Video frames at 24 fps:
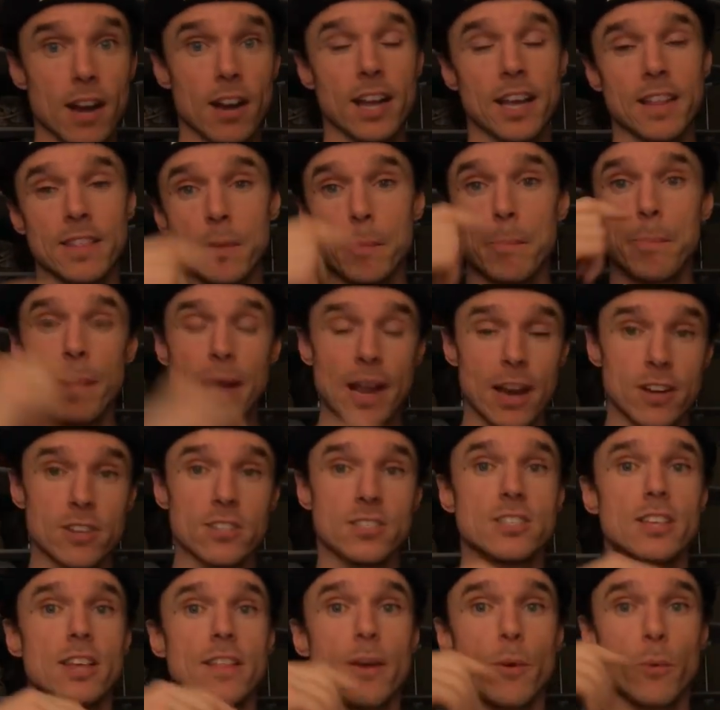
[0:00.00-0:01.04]
in the
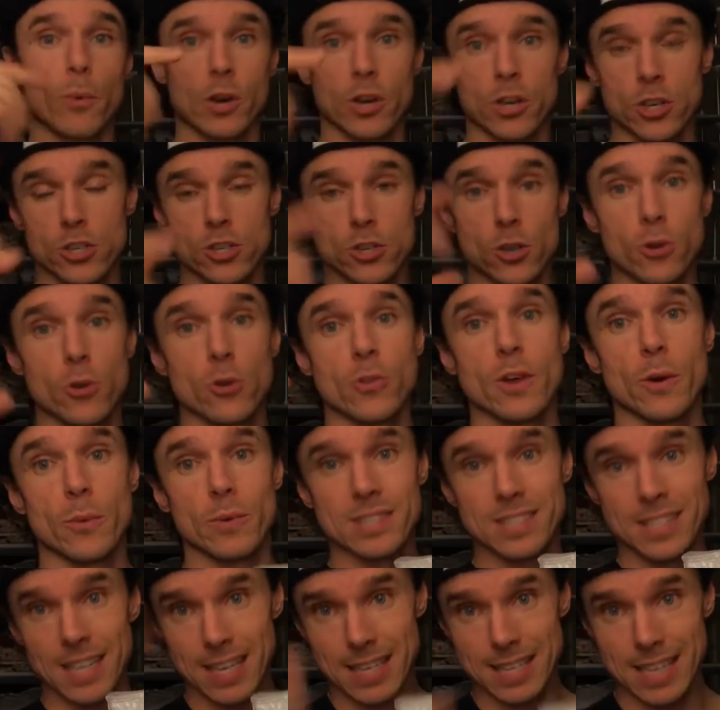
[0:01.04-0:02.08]
pairs that we're going to show you that we
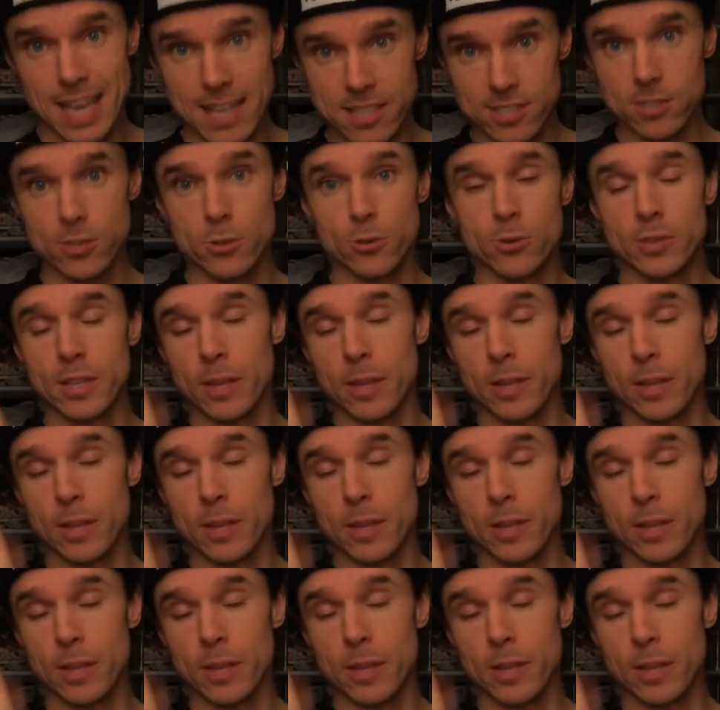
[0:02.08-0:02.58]
said yes to,